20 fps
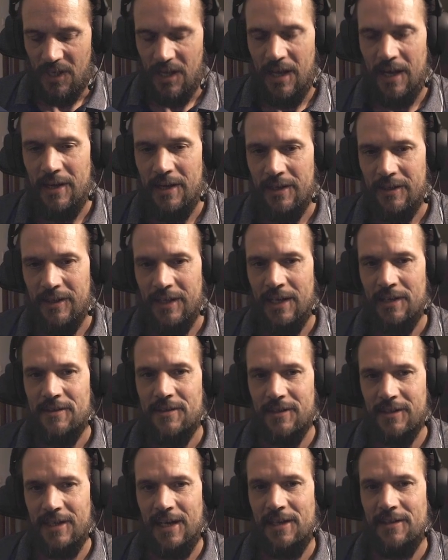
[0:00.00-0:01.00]
I get
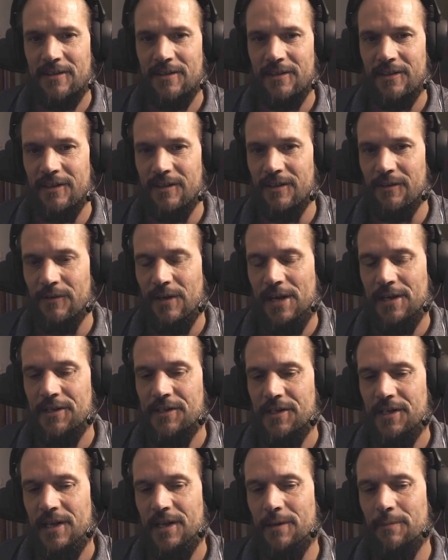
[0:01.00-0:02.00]
the right
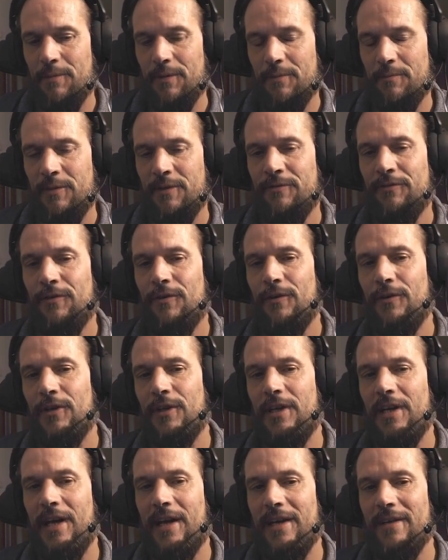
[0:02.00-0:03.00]
shape.
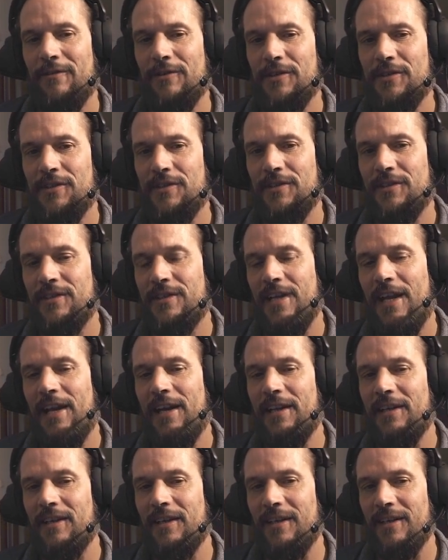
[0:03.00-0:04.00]
Before I was
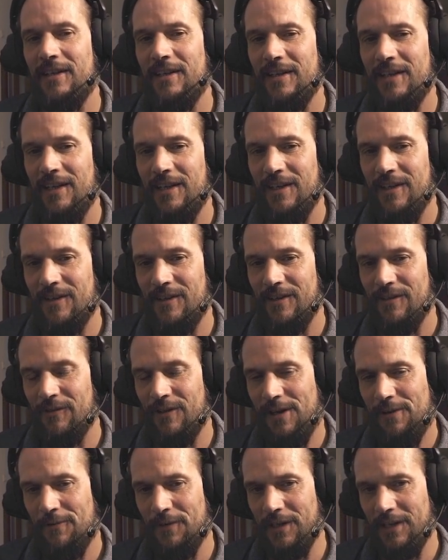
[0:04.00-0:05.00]
telling in the
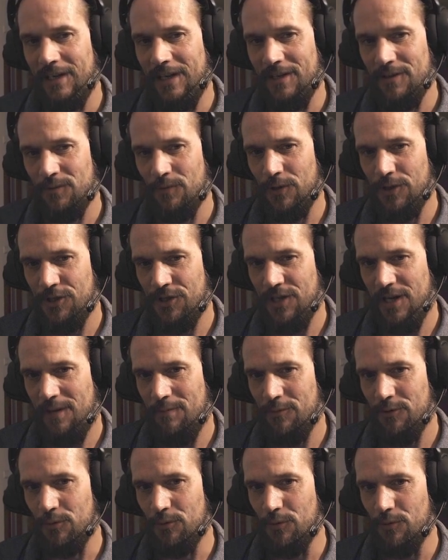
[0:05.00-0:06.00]
rendering class what
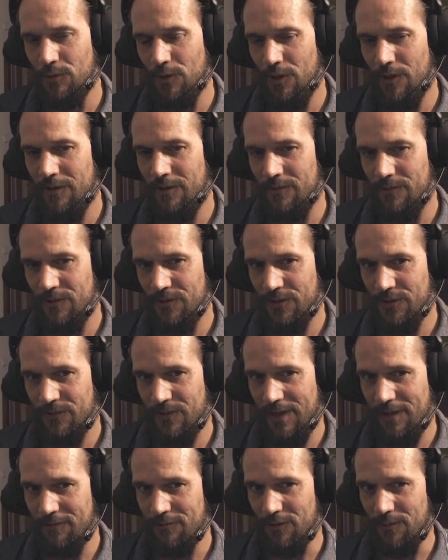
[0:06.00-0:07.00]
shape to draw
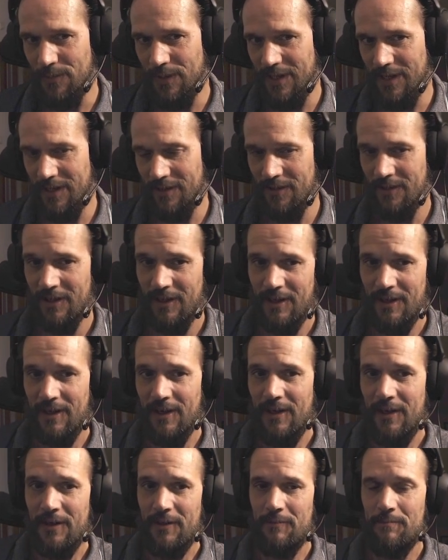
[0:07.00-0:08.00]
straight from here,
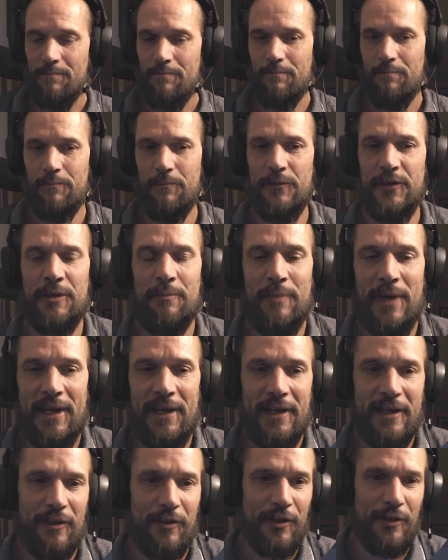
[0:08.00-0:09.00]

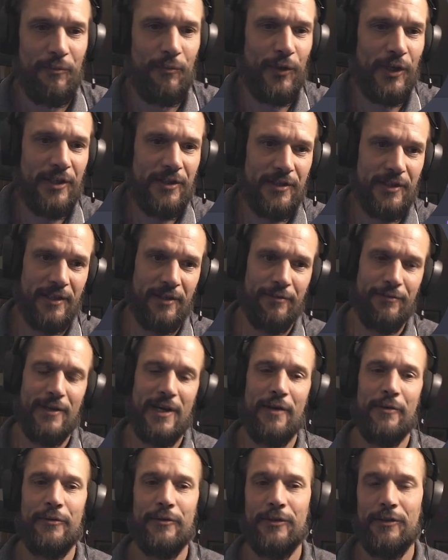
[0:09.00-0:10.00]
depending on what it
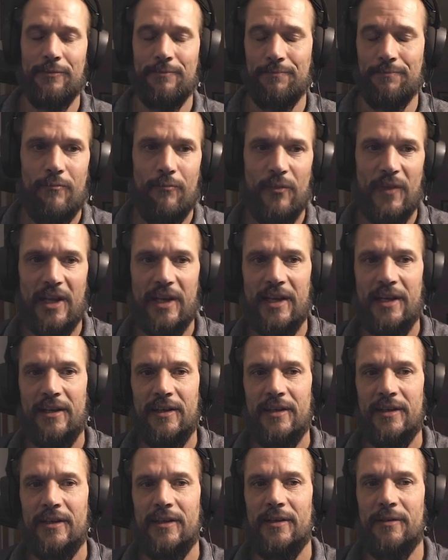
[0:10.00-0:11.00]
found in
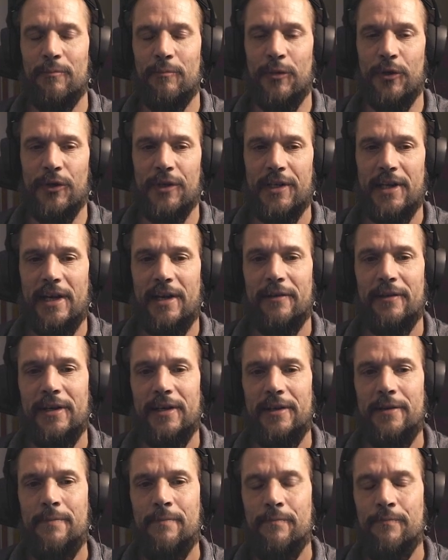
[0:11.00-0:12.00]
the board
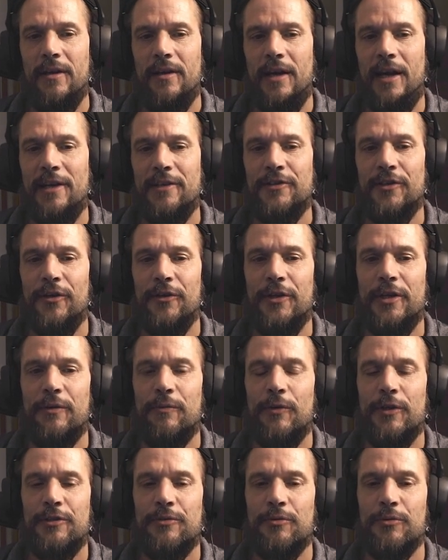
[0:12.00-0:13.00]
array. I told it
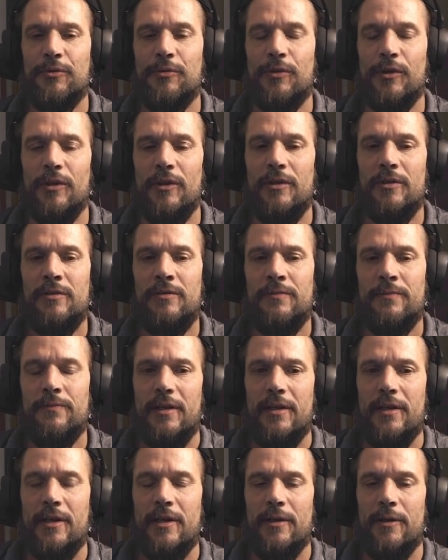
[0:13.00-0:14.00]
what to draw
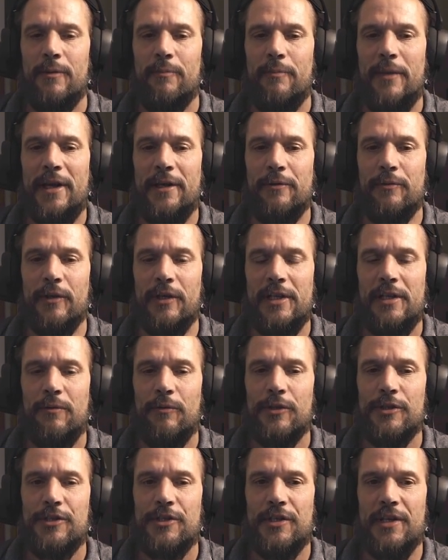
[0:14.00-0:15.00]
manually,
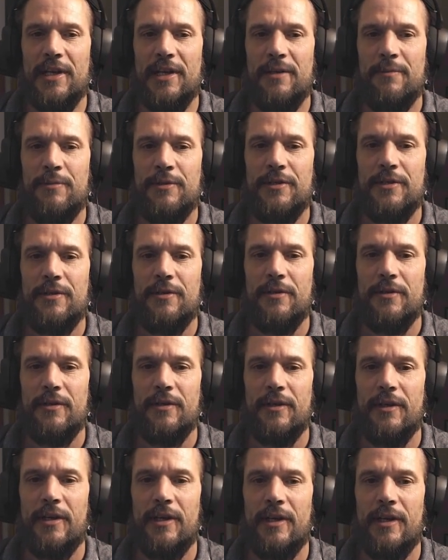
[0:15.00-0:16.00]
what shapes,
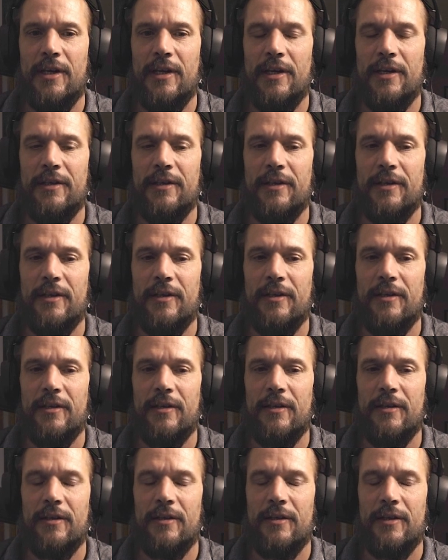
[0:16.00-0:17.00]
and
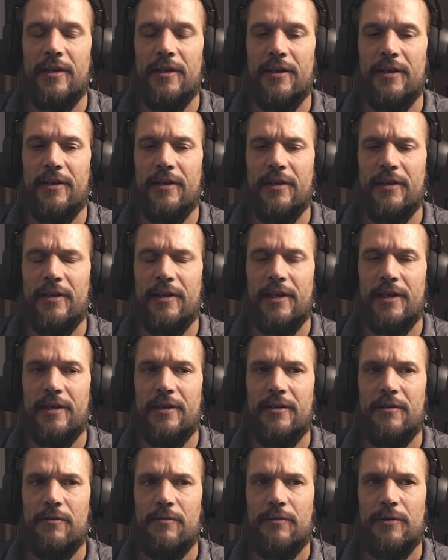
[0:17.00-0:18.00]
I
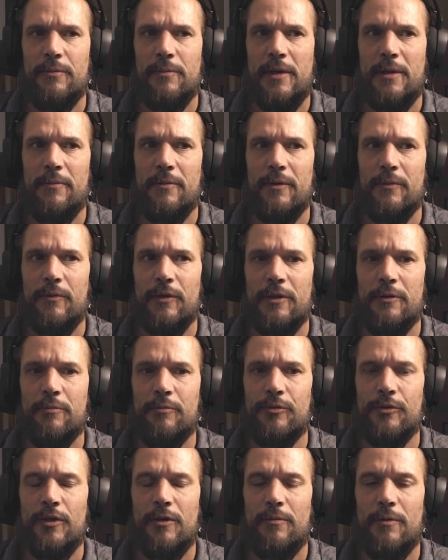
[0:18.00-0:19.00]
don't remember what
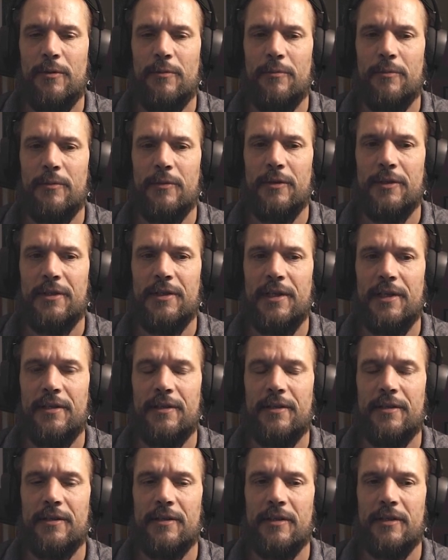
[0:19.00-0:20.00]
problem that
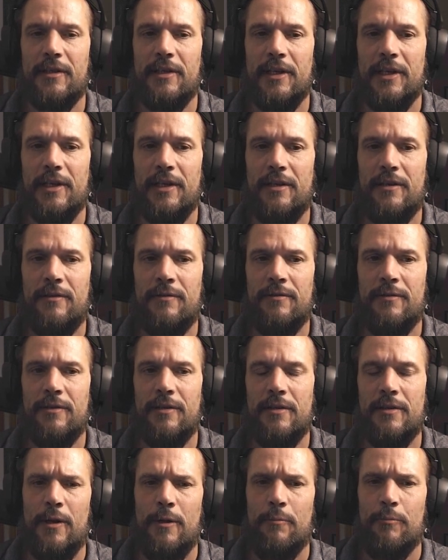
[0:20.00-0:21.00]

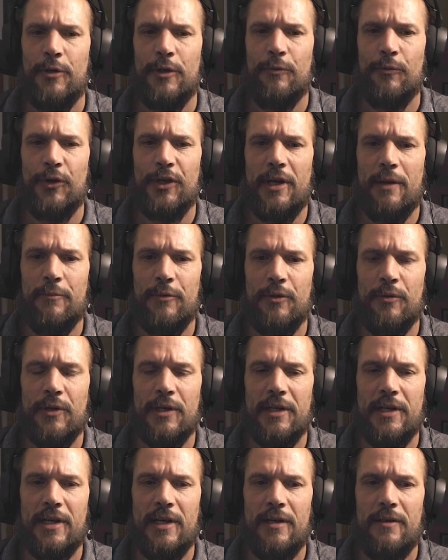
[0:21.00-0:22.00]
gave. But what I'm
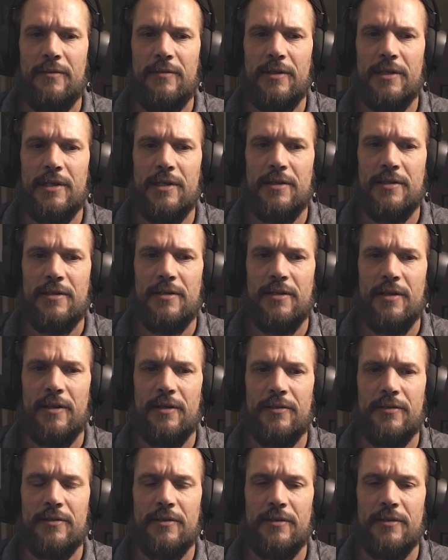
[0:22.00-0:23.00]
doing now is not